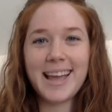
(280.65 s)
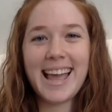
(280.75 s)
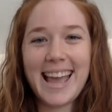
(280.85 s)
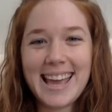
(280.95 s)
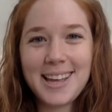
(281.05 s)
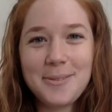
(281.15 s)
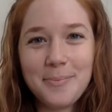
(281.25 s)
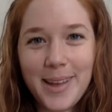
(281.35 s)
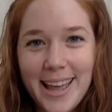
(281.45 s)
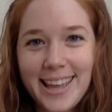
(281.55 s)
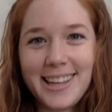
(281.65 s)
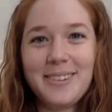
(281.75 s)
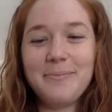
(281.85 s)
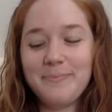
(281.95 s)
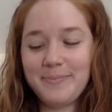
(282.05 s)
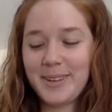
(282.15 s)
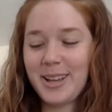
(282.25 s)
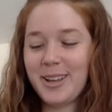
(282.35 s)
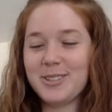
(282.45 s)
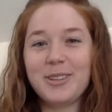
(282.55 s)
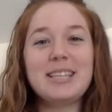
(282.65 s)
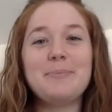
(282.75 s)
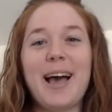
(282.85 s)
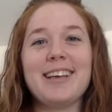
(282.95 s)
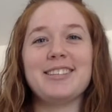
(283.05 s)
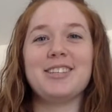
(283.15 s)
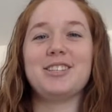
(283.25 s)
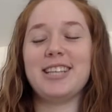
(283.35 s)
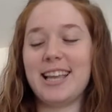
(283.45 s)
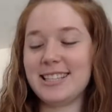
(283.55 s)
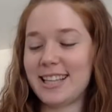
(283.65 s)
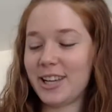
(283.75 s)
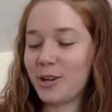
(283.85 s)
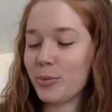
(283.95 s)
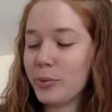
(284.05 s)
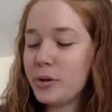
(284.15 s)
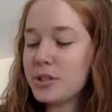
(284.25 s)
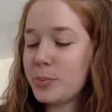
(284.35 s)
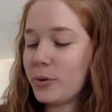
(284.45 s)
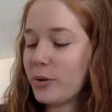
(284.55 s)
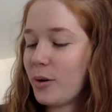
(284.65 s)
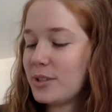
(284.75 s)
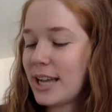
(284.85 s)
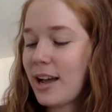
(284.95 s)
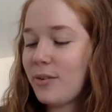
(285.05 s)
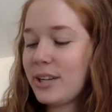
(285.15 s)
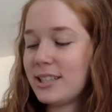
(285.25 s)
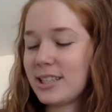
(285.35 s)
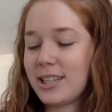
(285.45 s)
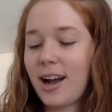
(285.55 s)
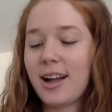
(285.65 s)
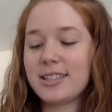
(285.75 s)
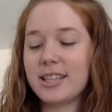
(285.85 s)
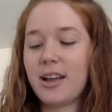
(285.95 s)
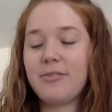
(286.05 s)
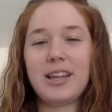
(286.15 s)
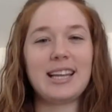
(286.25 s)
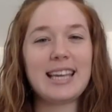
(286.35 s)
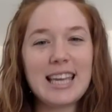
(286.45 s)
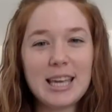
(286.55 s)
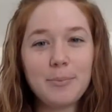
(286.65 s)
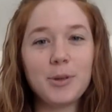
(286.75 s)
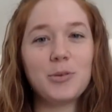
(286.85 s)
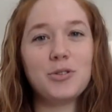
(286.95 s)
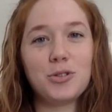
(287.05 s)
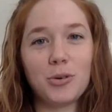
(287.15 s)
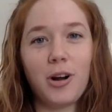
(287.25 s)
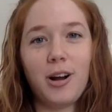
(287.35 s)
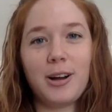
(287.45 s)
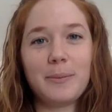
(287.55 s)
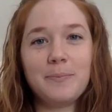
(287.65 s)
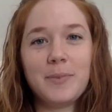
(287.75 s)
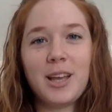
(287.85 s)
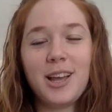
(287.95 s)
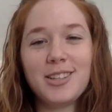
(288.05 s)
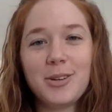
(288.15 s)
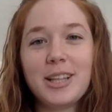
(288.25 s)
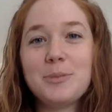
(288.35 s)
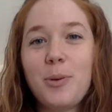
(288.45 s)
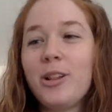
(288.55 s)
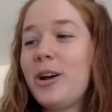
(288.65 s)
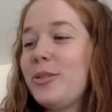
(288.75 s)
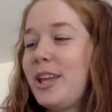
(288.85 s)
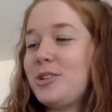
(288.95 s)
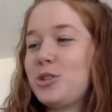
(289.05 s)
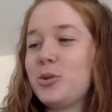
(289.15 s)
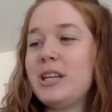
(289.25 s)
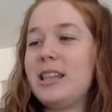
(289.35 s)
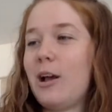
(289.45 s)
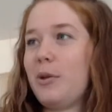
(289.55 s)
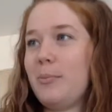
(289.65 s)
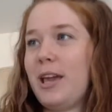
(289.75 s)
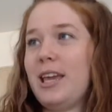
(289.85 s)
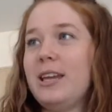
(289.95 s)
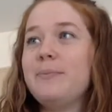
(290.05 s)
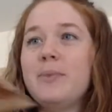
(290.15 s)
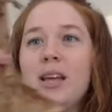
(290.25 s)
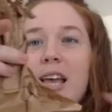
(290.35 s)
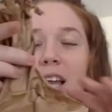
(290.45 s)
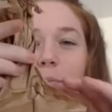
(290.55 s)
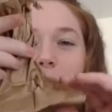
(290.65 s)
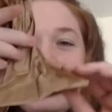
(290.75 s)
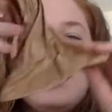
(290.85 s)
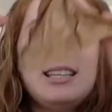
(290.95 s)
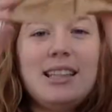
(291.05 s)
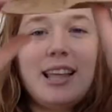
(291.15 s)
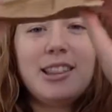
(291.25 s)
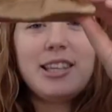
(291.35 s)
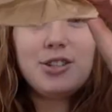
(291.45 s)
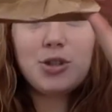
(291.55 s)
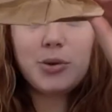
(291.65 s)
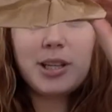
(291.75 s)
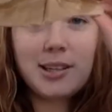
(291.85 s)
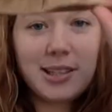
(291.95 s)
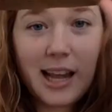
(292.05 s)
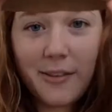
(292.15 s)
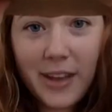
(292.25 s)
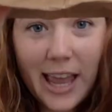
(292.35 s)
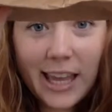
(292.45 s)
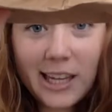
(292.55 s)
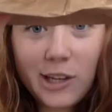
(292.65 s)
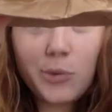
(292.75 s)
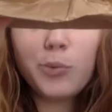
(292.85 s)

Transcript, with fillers: Amen. So, this passage says that your roots will grow down into God's love and keep you strong. So, let's pull out that tree that we made, and we can see that this tree doesn't have any